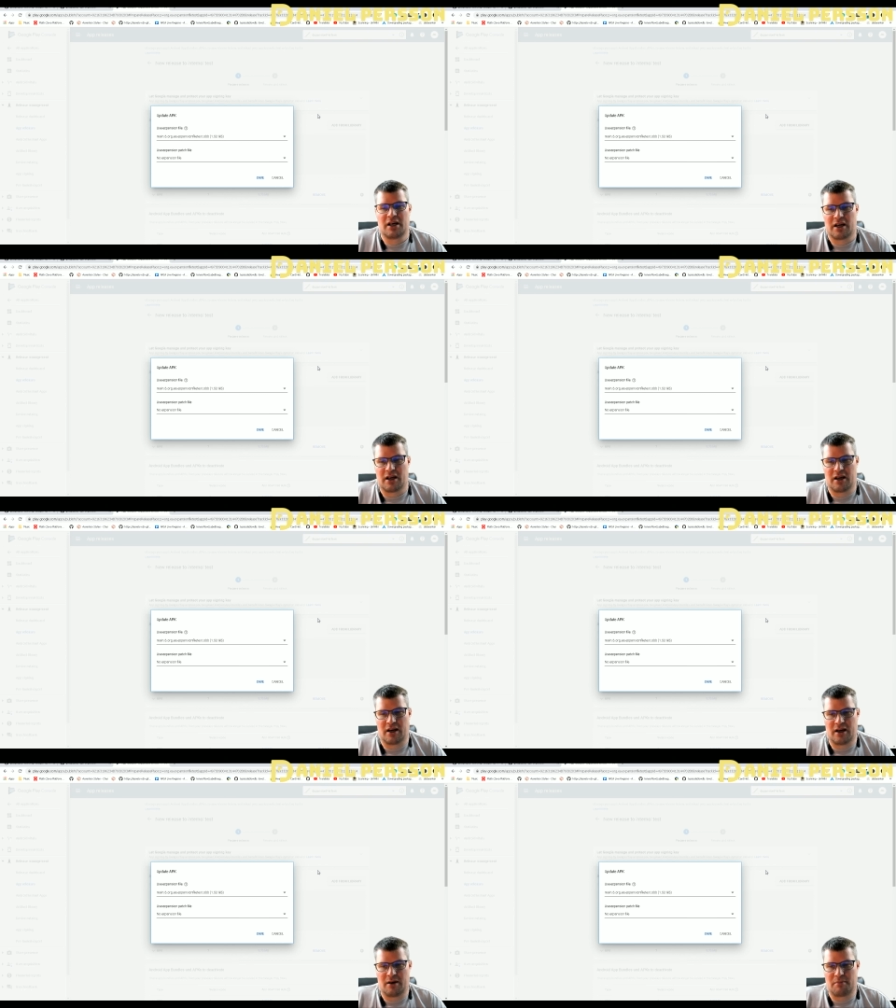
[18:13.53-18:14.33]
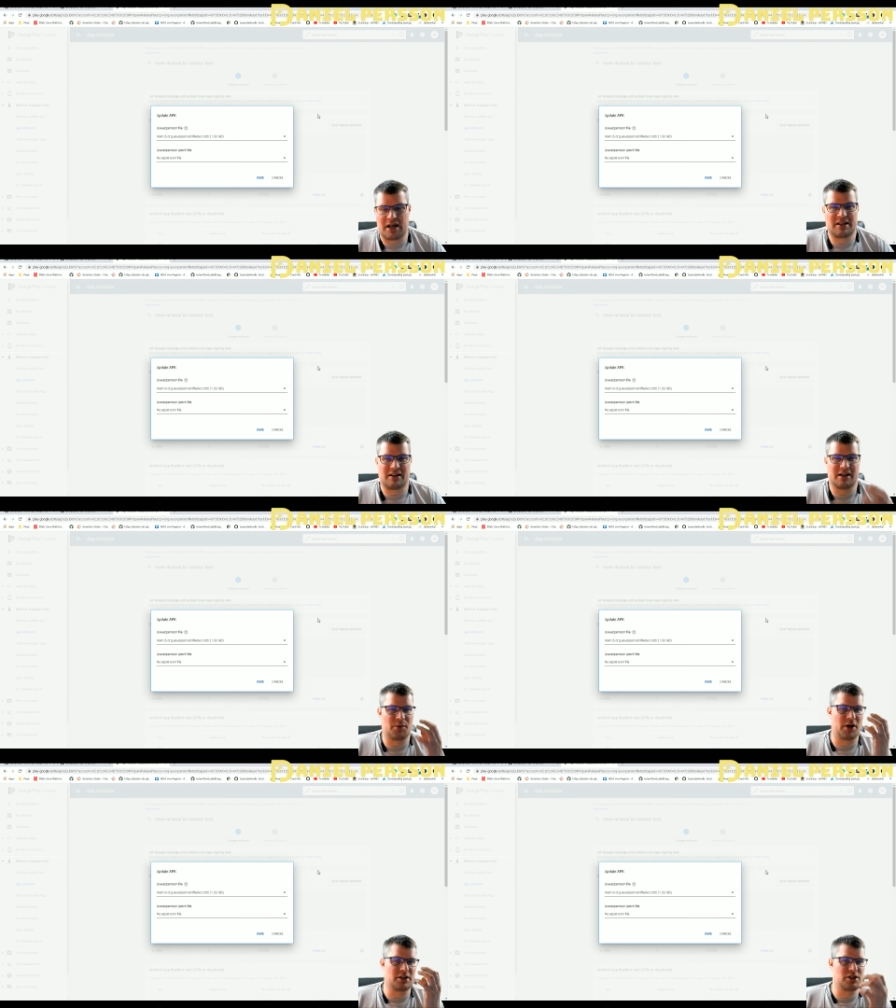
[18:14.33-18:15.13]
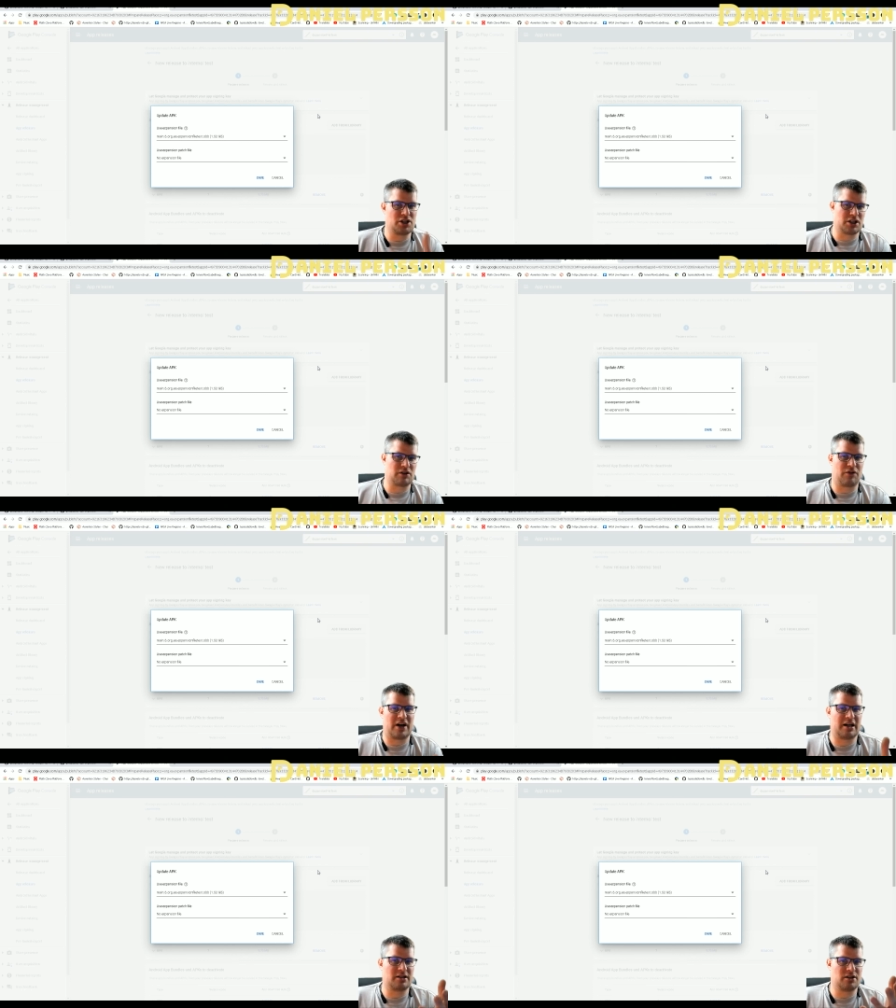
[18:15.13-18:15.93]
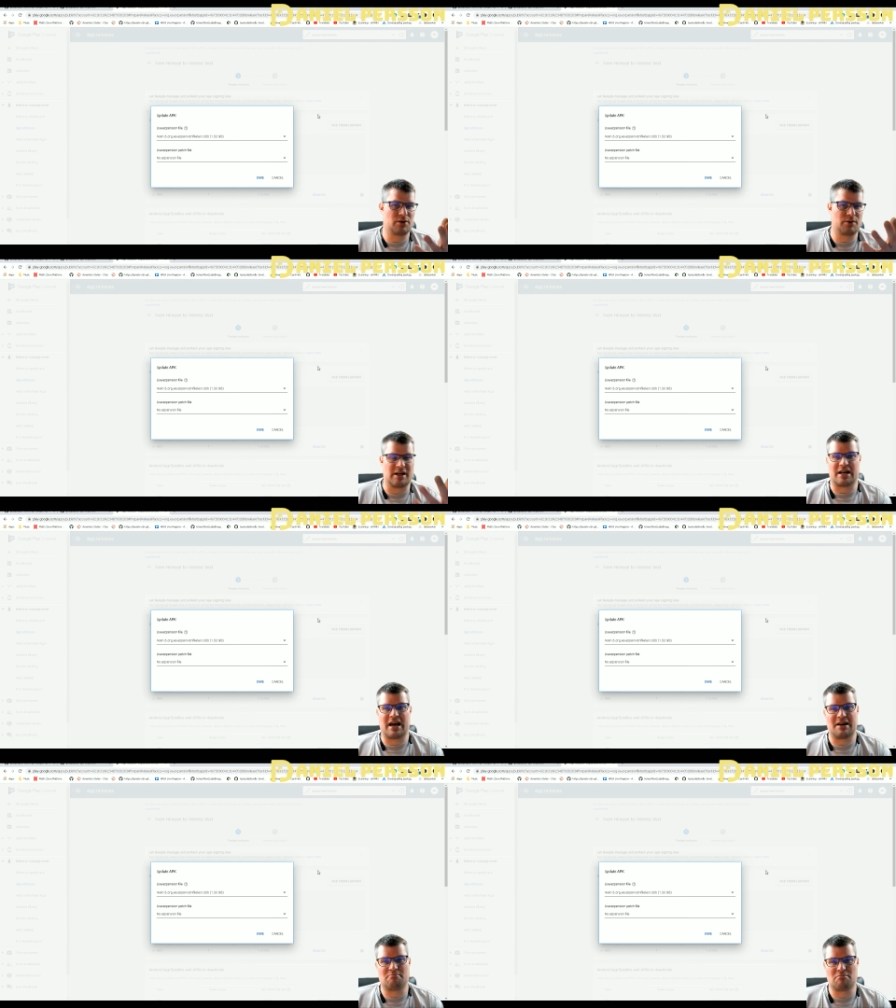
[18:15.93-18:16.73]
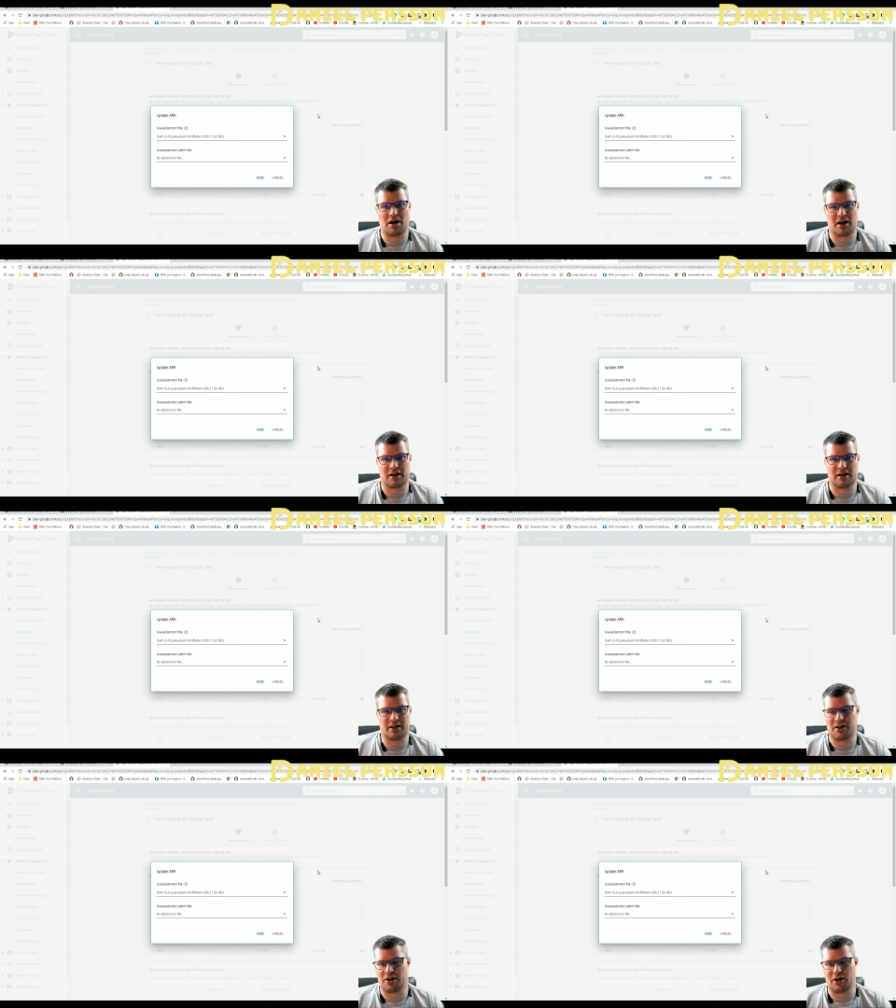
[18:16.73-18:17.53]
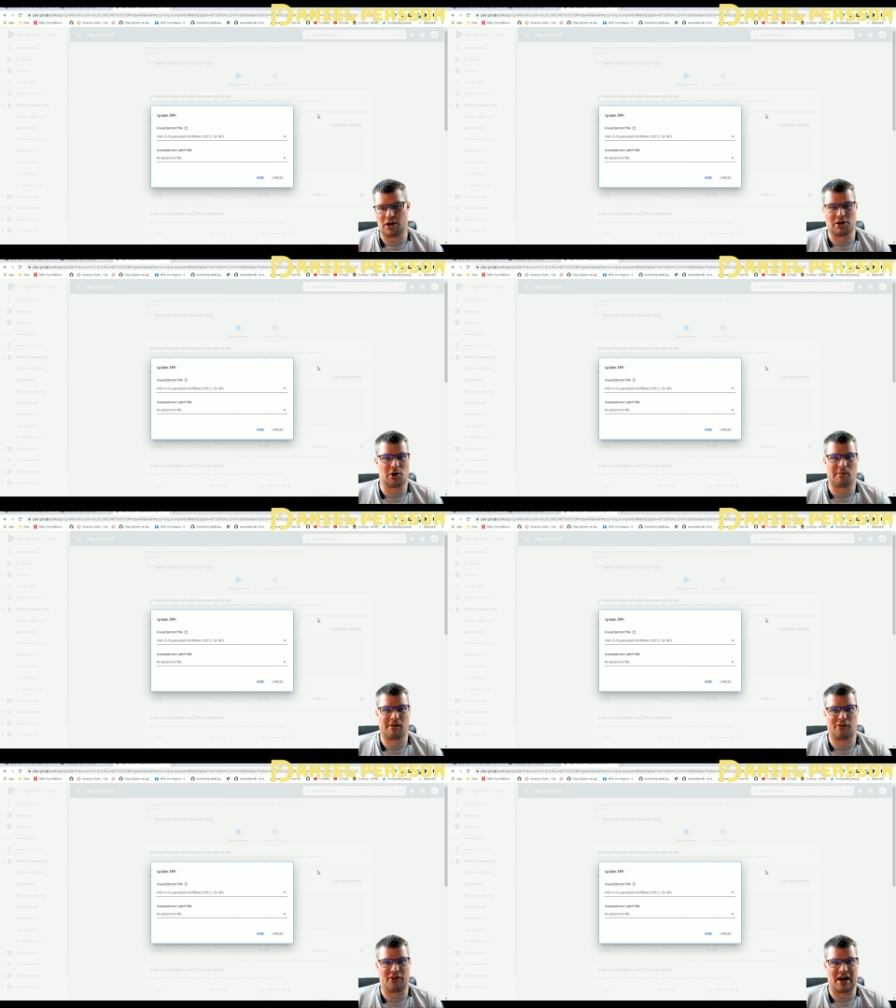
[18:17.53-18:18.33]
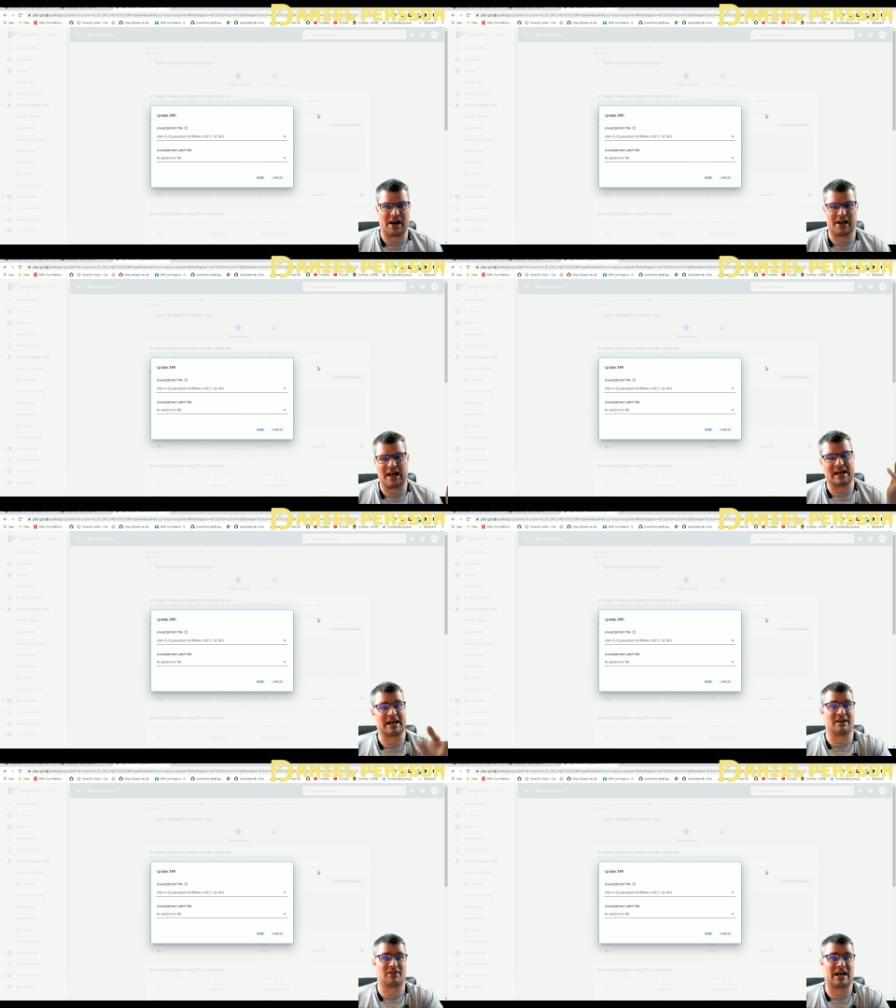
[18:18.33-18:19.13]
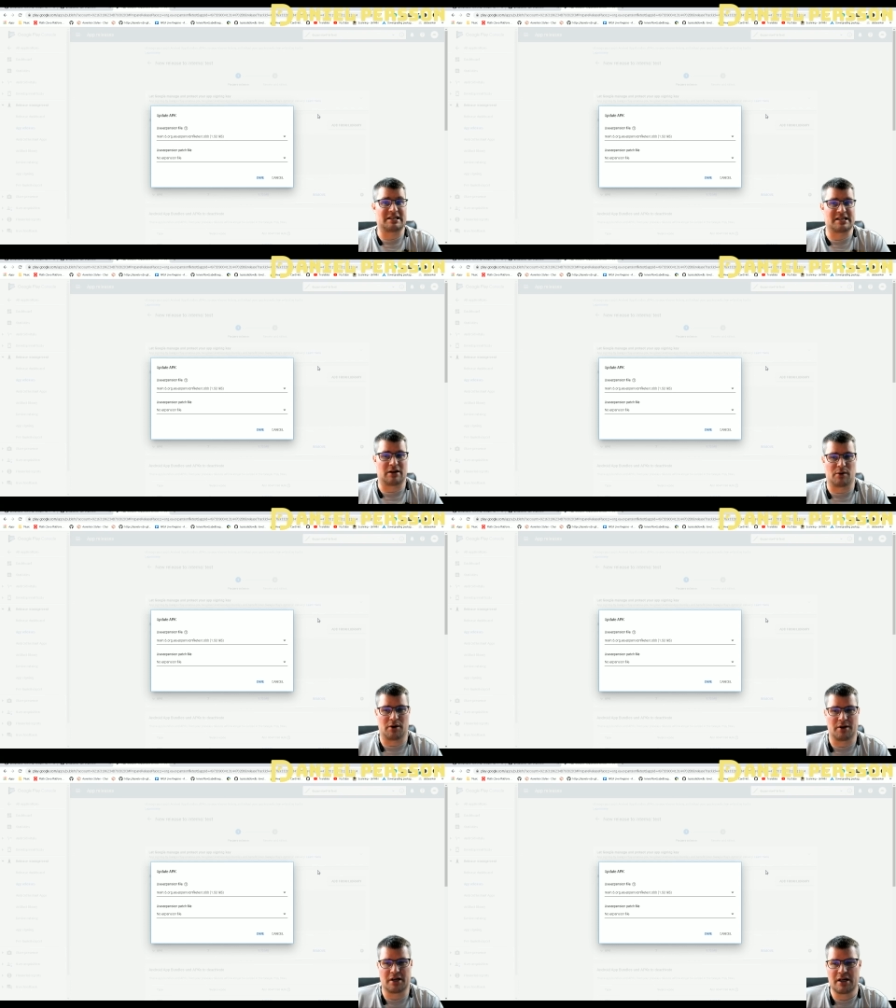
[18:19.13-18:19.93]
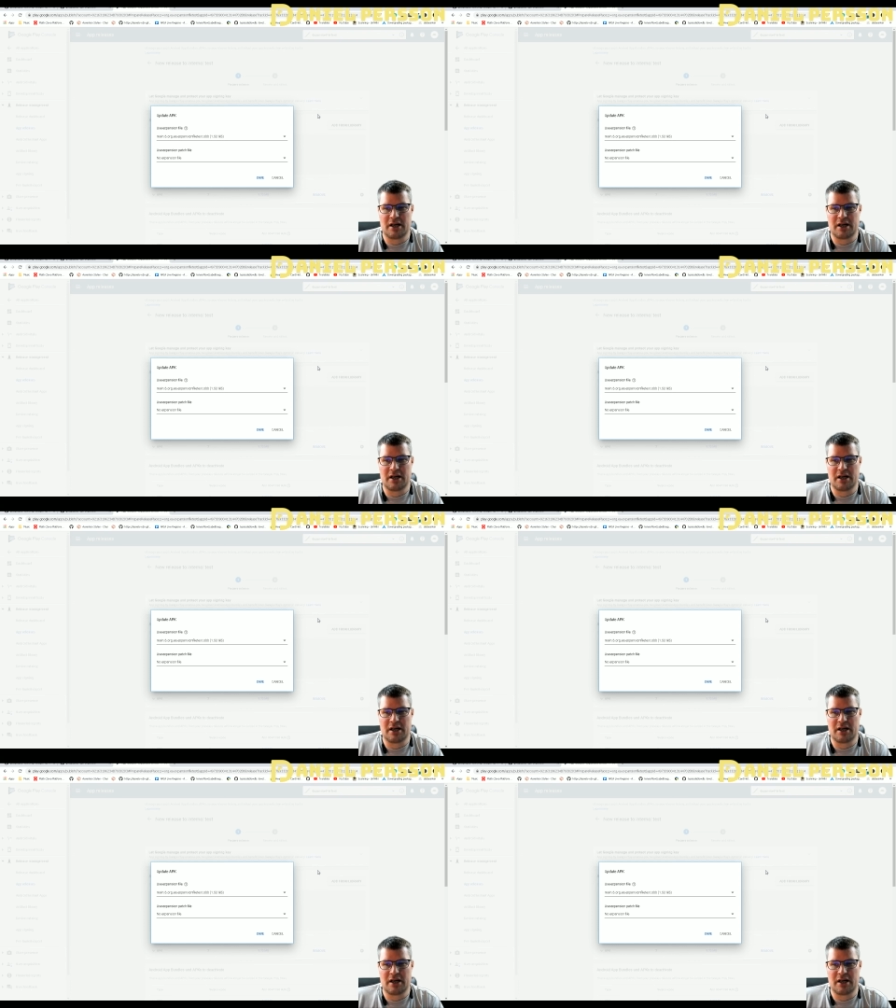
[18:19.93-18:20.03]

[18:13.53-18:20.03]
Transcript: Uh, but it, it, works just fine to rename a, a, a normal file and get that downloaded.